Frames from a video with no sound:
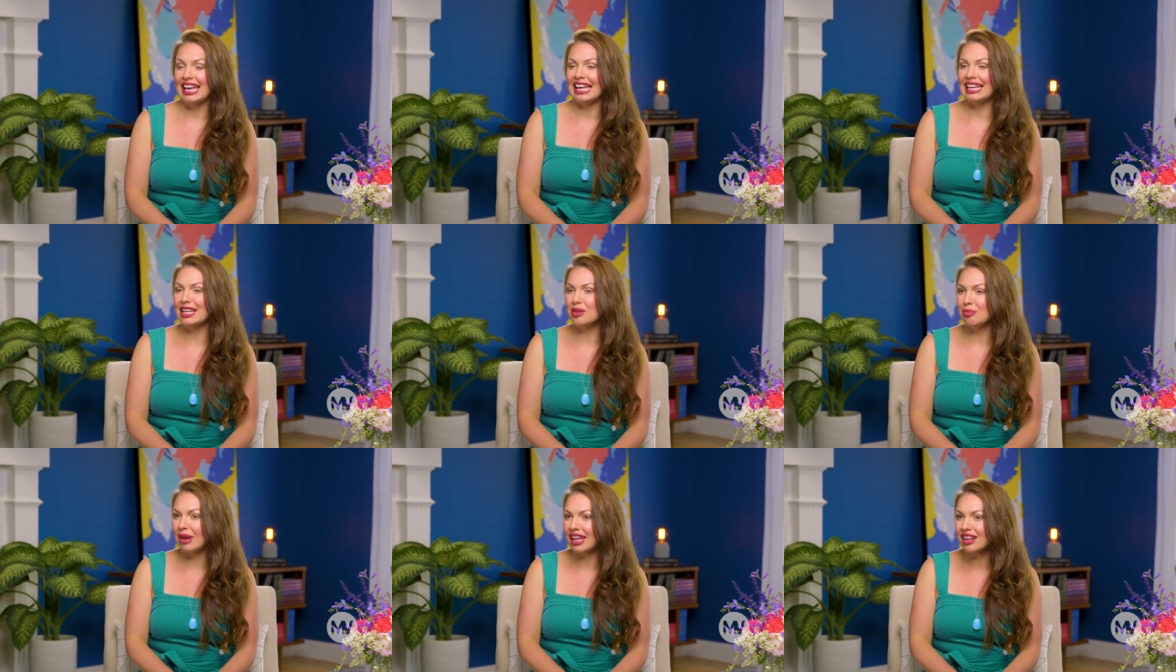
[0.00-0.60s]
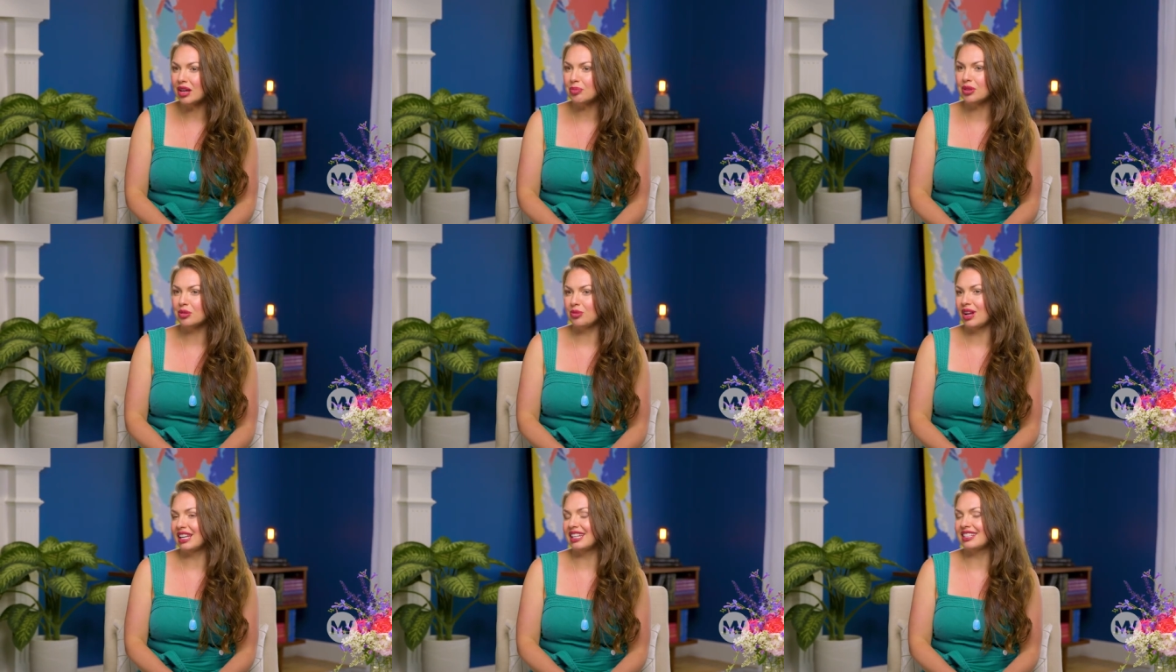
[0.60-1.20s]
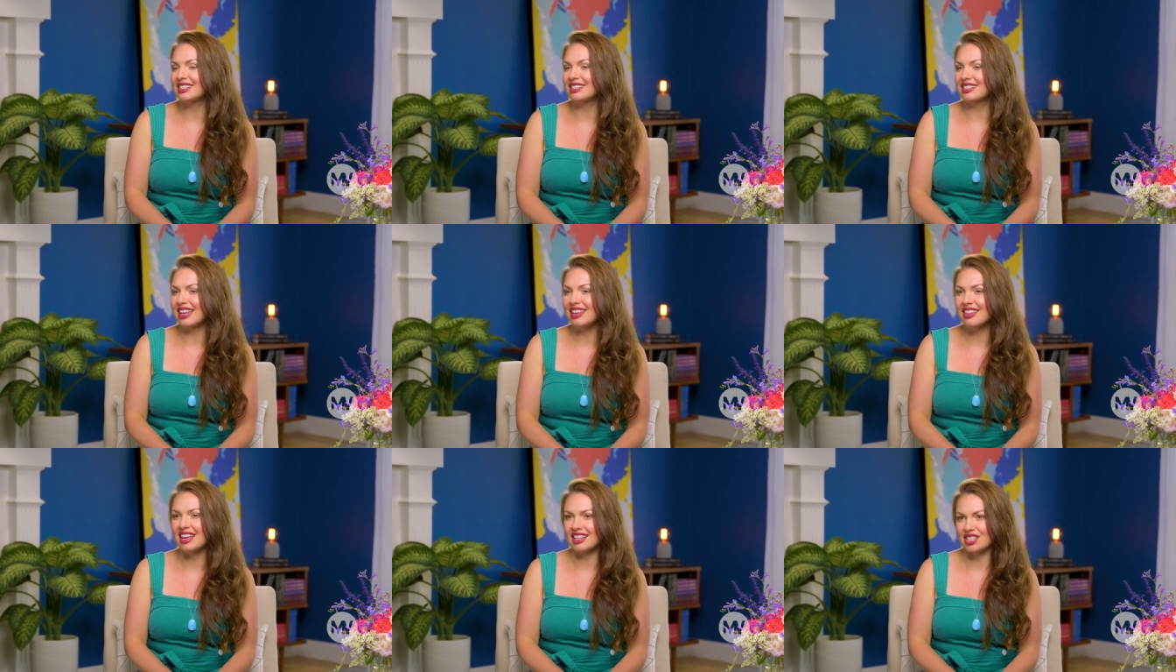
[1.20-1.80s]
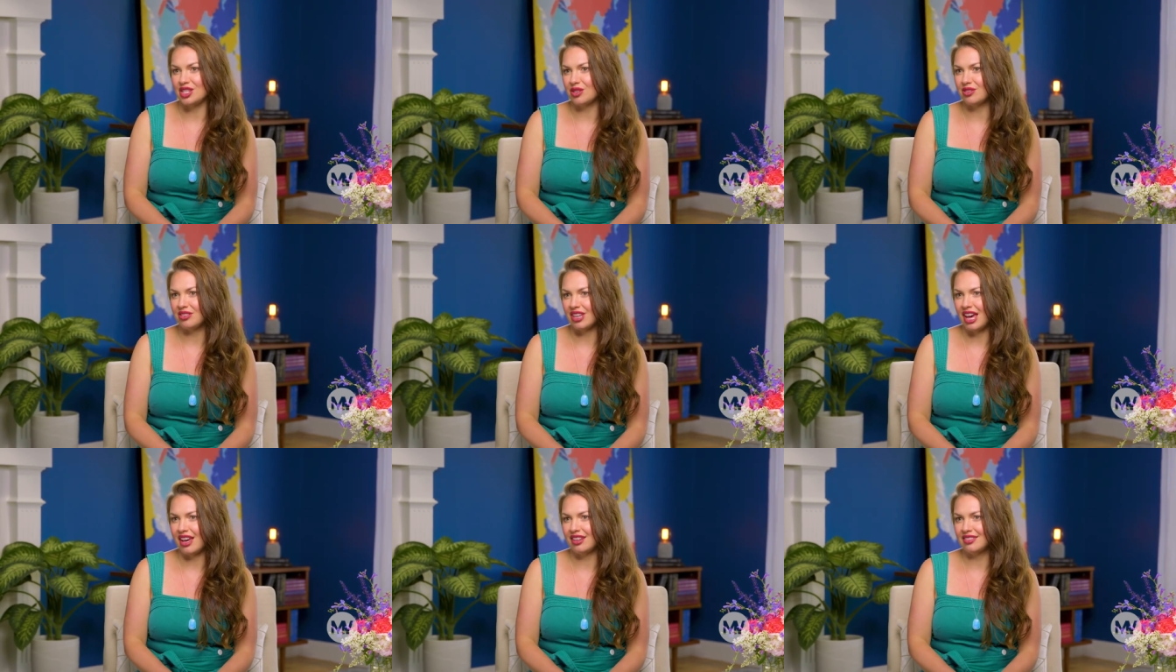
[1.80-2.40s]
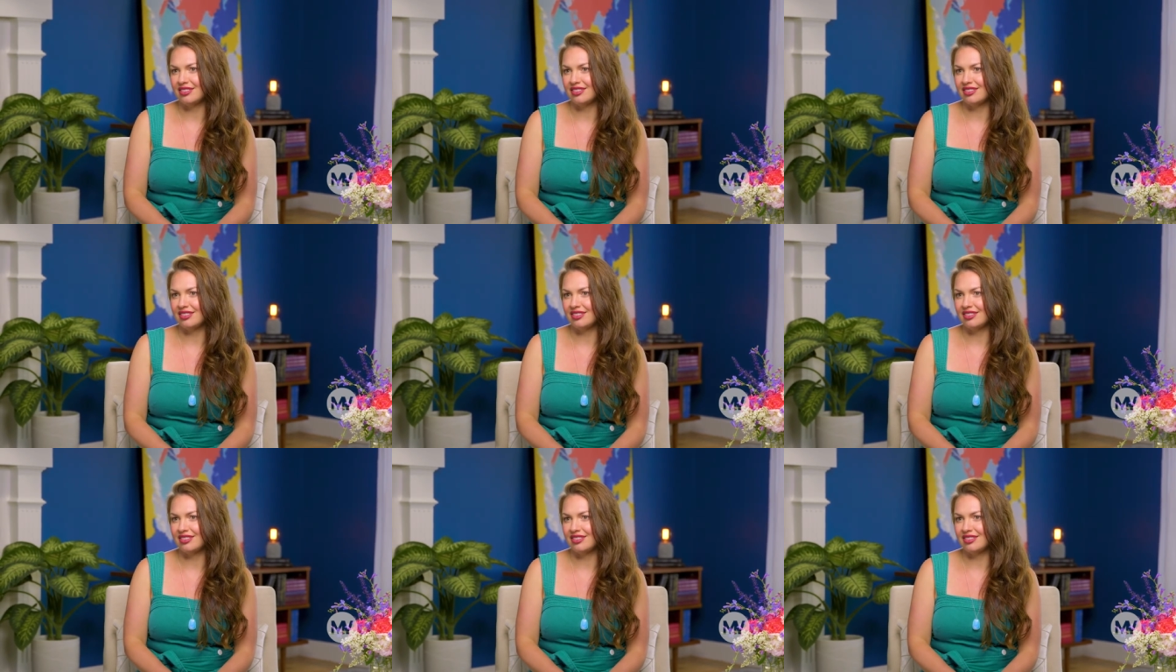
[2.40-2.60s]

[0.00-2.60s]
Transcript: And he may not be ready to say that to you yet.